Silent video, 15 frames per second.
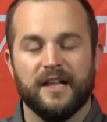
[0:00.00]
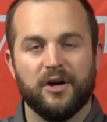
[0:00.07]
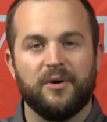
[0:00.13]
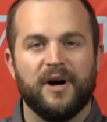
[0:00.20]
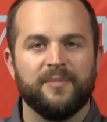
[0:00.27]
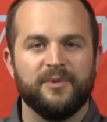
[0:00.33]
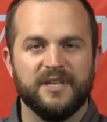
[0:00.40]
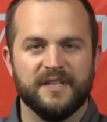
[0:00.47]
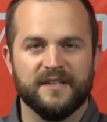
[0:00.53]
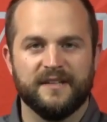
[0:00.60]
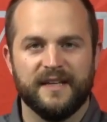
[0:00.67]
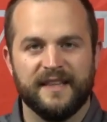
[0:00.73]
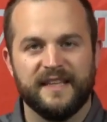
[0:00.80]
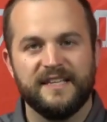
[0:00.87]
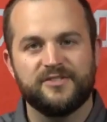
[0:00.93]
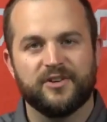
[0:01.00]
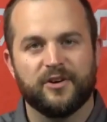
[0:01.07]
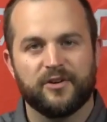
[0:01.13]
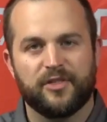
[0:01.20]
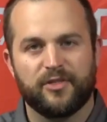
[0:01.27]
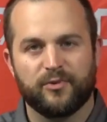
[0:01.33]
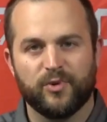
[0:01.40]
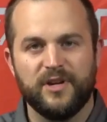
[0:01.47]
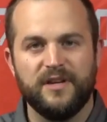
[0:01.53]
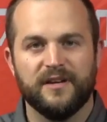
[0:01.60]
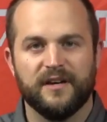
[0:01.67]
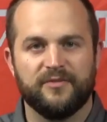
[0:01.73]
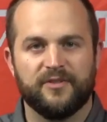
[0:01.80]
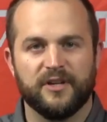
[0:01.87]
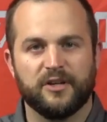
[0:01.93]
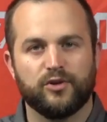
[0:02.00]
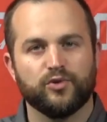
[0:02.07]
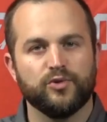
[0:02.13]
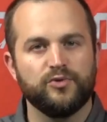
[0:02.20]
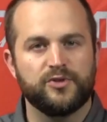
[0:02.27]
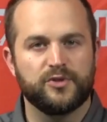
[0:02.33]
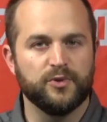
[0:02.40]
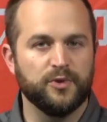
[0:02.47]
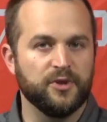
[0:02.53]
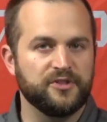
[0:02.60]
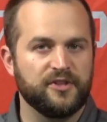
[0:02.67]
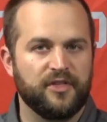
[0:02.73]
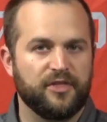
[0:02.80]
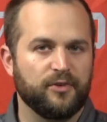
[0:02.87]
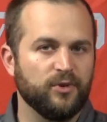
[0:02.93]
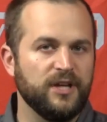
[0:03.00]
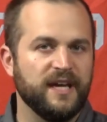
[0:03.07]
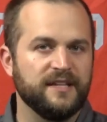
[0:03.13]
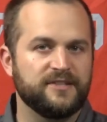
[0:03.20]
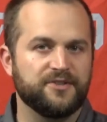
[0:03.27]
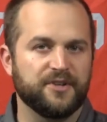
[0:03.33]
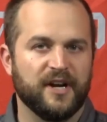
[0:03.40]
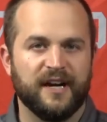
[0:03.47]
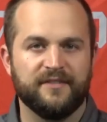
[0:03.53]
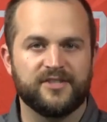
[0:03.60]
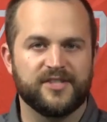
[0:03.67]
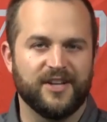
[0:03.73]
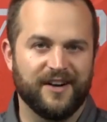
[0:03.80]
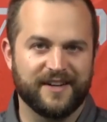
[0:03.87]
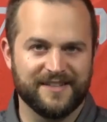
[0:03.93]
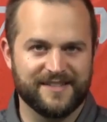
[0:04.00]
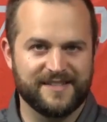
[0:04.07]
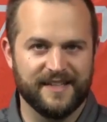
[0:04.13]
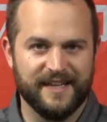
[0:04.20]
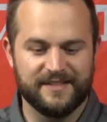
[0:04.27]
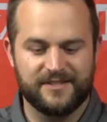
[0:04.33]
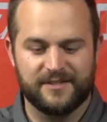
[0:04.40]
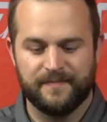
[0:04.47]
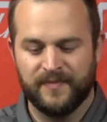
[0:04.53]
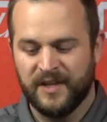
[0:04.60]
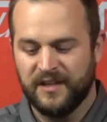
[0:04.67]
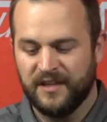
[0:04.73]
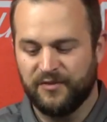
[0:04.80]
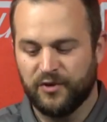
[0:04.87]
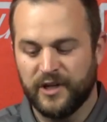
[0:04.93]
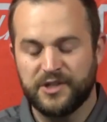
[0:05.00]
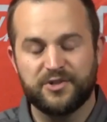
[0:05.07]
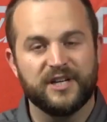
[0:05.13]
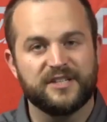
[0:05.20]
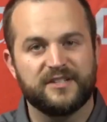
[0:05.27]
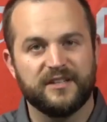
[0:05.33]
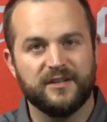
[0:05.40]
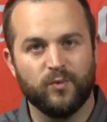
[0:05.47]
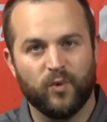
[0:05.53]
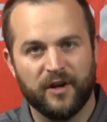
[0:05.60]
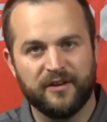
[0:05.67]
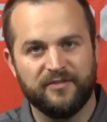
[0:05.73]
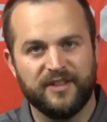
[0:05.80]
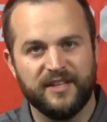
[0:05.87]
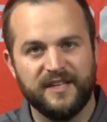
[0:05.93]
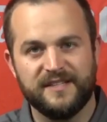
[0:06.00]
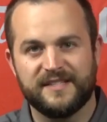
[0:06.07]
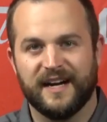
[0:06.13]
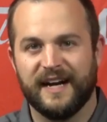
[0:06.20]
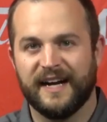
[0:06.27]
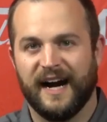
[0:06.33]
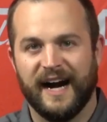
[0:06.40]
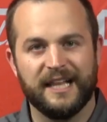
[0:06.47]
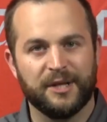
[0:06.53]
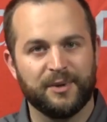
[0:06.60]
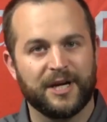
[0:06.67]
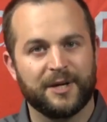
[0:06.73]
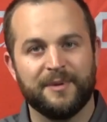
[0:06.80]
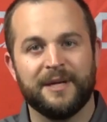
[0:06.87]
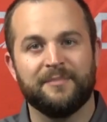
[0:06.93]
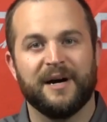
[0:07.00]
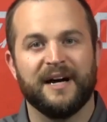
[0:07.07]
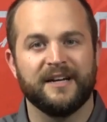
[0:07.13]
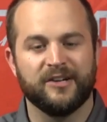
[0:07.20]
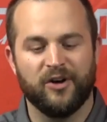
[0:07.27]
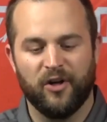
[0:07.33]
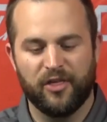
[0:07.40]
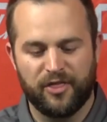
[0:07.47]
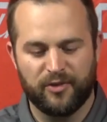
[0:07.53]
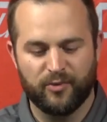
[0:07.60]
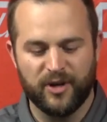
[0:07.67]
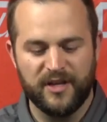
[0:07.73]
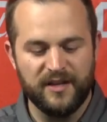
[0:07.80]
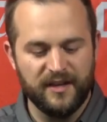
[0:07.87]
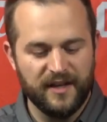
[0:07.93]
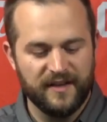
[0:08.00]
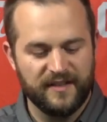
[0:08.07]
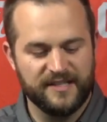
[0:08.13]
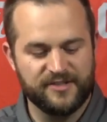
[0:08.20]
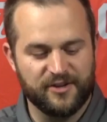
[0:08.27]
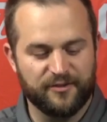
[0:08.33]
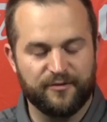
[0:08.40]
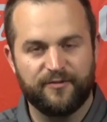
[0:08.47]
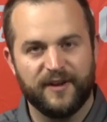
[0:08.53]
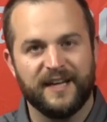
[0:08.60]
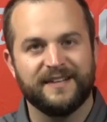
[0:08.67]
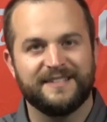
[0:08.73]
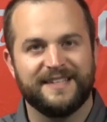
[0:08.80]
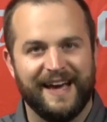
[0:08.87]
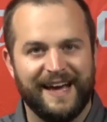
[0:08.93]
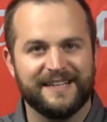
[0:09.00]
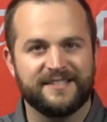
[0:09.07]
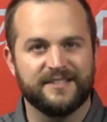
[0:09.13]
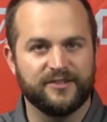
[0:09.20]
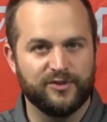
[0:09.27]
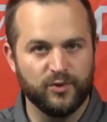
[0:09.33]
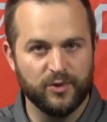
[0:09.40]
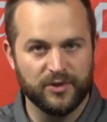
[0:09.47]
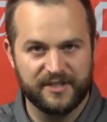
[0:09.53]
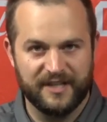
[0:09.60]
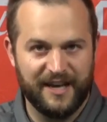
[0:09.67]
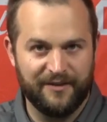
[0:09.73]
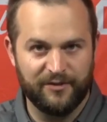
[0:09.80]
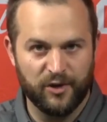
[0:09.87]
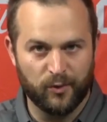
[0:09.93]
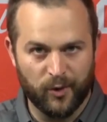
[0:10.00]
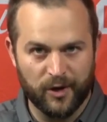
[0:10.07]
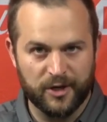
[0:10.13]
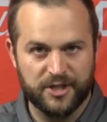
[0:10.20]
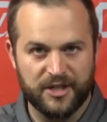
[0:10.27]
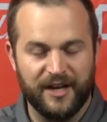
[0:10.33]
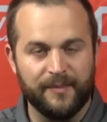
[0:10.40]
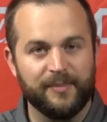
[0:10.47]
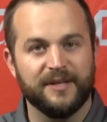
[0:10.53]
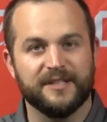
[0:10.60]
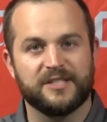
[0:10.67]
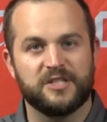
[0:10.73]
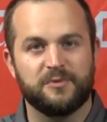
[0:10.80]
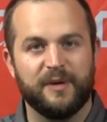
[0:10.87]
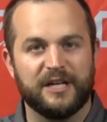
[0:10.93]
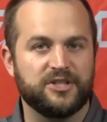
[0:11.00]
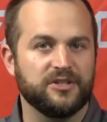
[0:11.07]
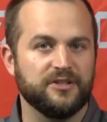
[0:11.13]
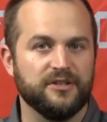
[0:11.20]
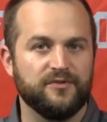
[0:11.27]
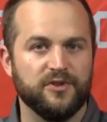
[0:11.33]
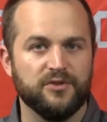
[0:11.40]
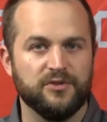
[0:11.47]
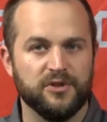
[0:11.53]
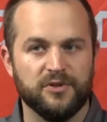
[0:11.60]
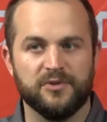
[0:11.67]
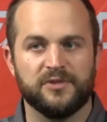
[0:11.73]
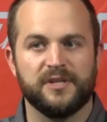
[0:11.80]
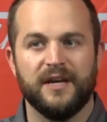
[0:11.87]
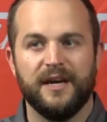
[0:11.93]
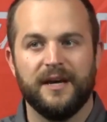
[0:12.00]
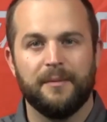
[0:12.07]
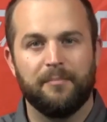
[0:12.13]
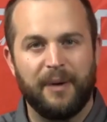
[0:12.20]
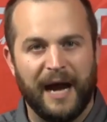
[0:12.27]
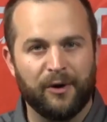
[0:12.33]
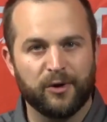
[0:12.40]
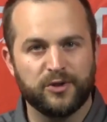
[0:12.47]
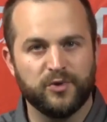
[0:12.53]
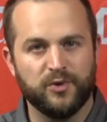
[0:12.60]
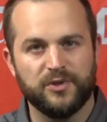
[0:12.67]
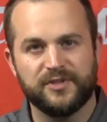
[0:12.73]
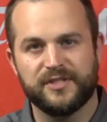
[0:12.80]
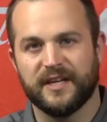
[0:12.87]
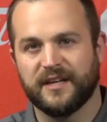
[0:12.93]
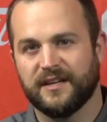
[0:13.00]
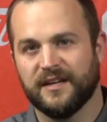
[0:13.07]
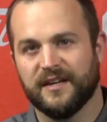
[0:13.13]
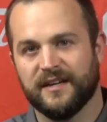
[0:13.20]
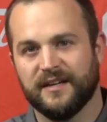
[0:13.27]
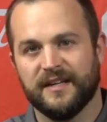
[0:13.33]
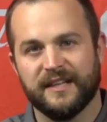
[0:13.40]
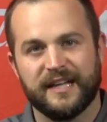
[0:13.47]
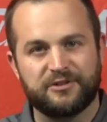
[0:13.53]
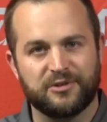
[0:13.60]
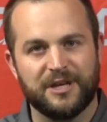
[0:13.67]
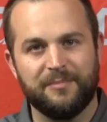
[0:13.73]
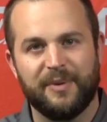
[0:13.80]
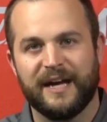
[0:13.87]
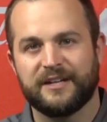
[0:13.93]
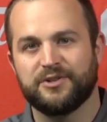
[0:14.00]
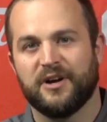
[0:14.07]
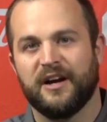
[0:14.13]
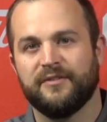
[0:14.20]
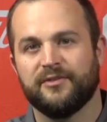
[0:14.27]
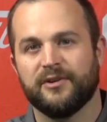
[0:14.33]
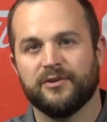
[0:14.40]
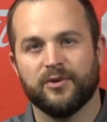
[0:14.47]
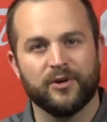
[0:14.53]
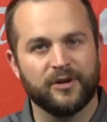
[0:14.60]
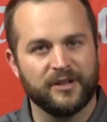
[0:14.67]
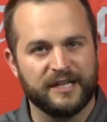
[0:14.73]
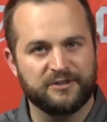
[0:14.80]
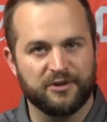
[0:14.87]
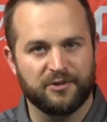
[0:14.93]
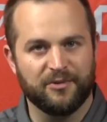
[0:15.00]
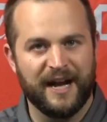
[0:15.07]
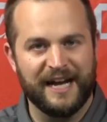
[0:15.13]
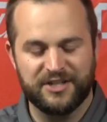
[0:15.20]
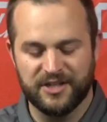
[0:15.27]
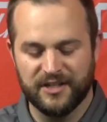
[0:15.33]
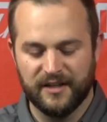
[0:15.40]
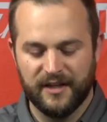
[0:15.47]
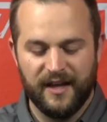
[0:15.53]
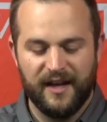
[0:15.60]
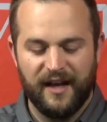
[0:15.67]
Hello, I'm Ian, and these are three of the CruzTOOLS 3/8 drive socket sets. If you're interested in one of these, I highly recommend buying all three. These are fantastic tools to have in your workshop, especially if you use power tools like an electric impact driver or an electric ratchet.